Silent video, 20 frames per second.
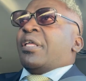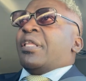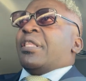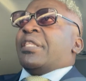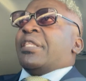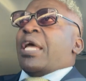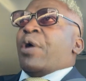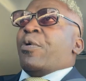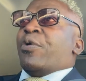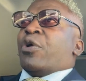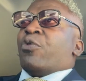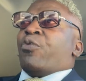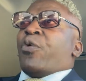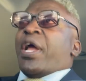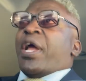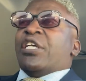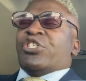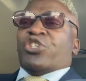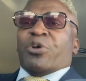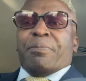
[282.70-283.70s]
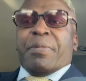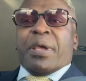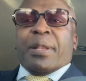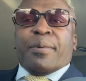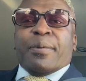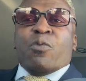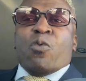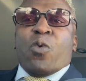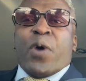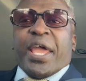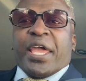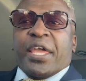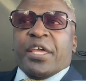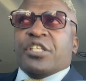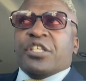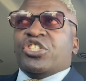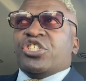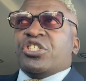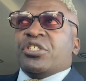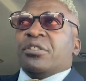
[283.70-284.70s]
They want to raise your minimum
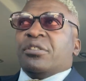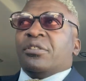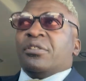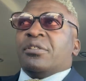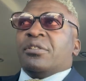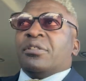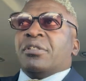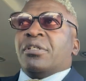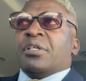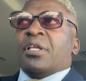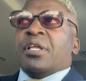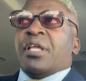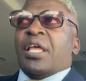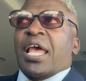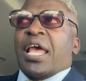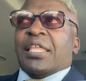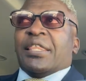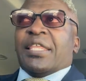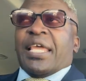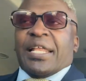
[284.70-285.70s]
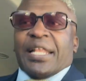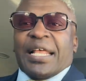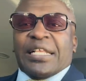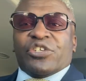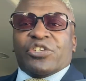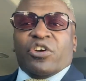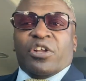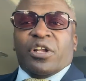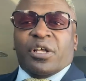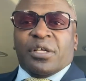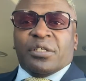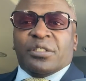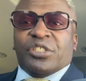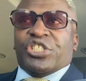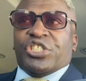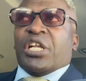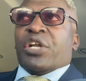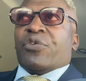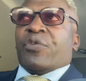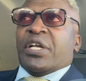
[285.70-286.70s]
wage and think that's going to
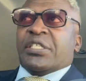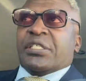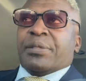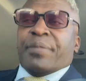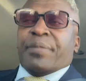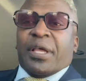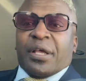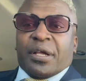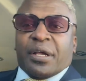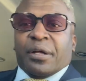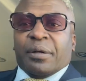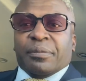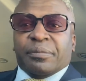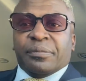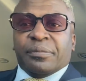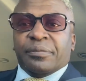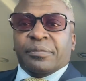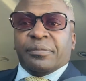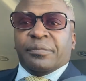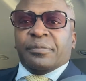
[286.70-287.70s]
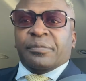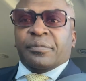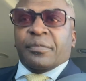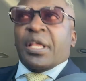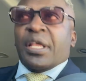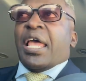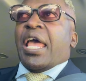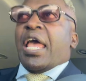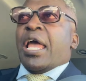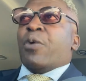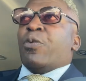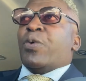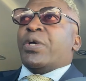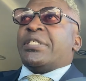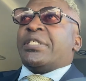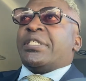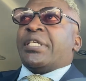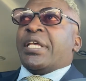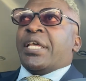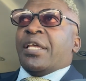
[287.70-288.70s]
generate some income. And we
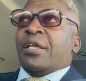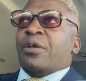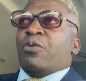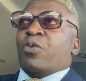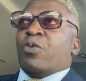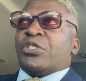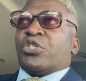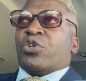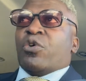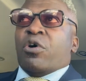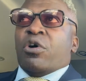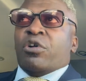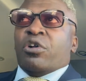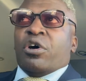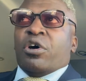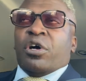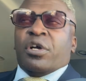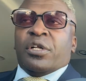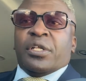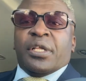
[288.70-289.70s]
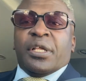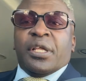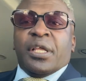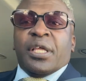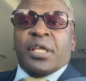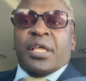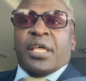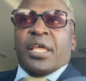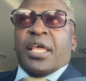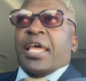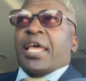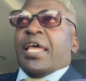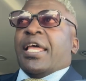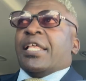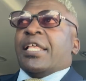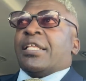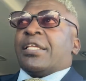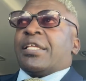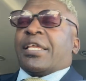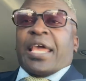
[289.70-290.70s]
see what's going on
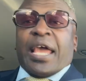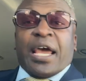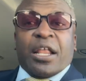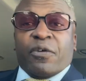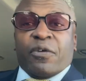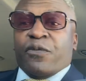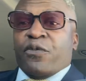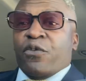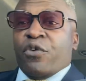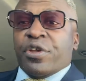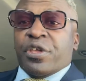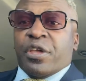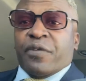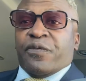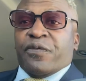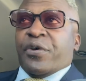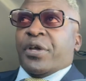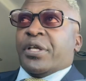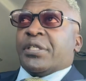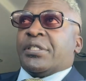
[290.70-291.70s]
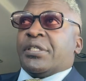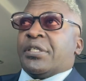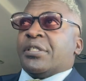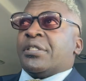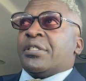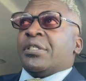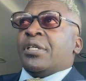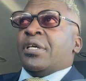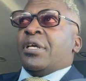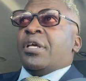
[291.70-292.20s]
in California, for instance.